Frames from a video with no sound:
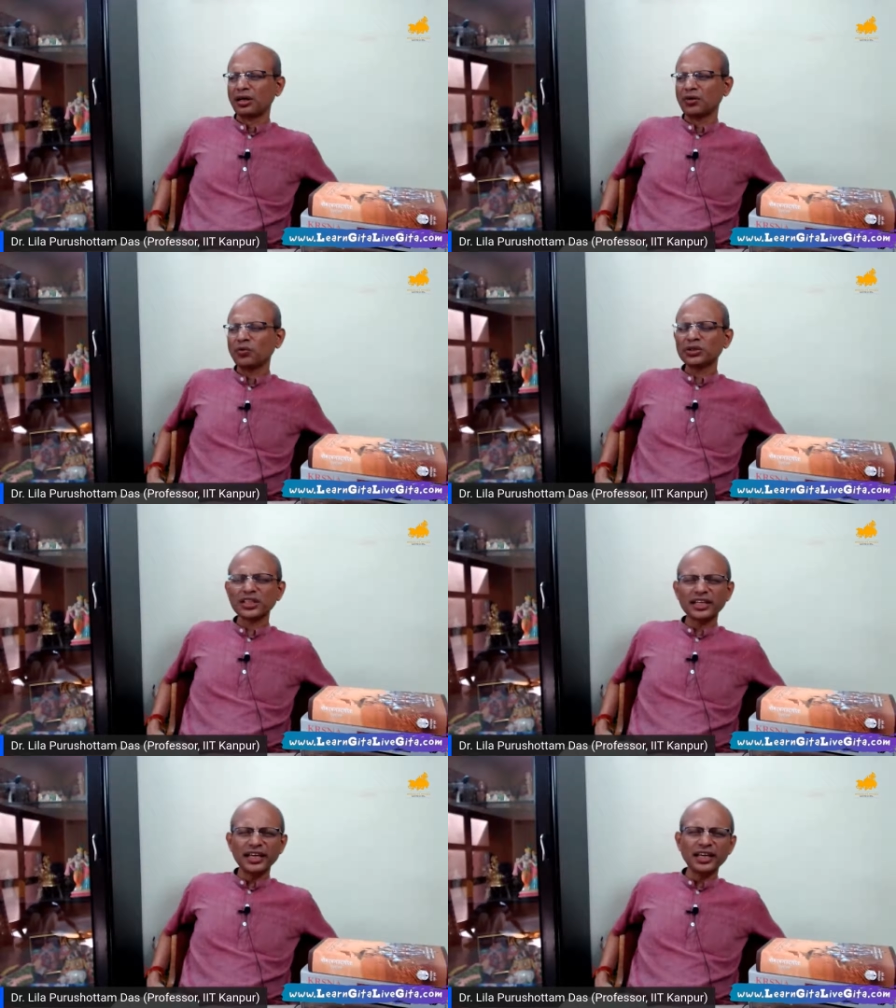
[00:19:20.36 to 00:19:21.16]
was a
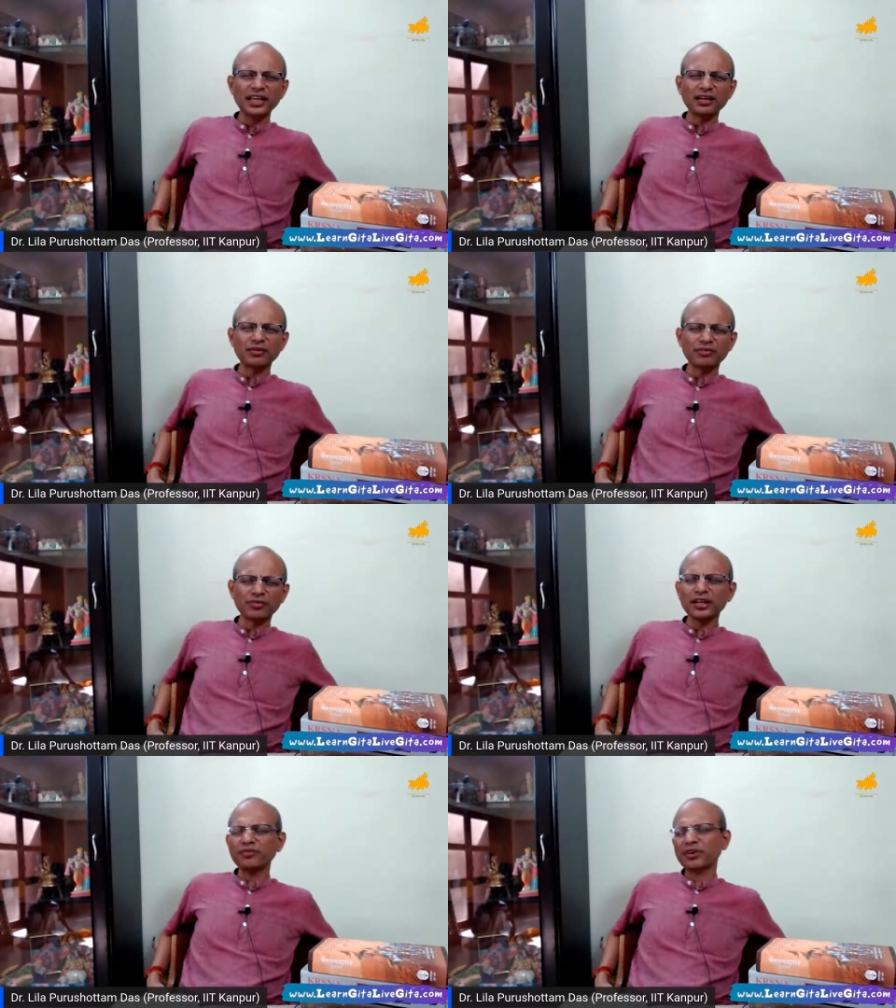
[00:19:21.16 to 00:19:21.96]
king,
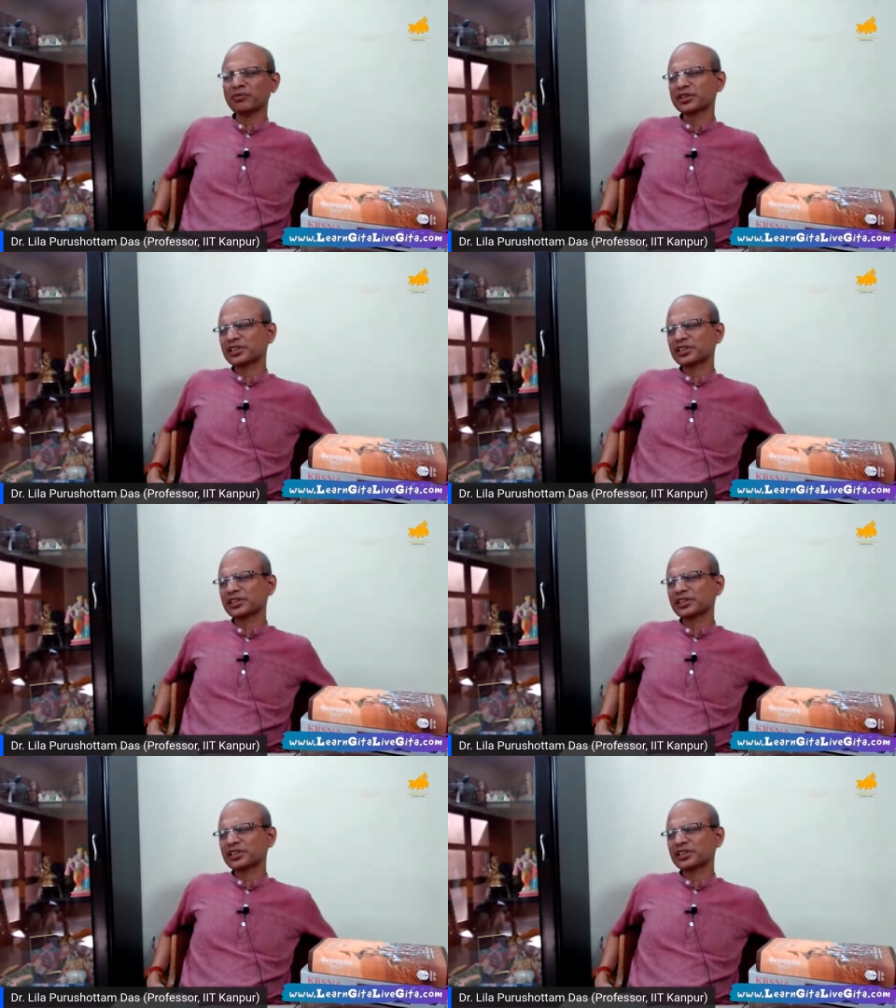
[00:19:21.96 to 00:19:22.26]
very famous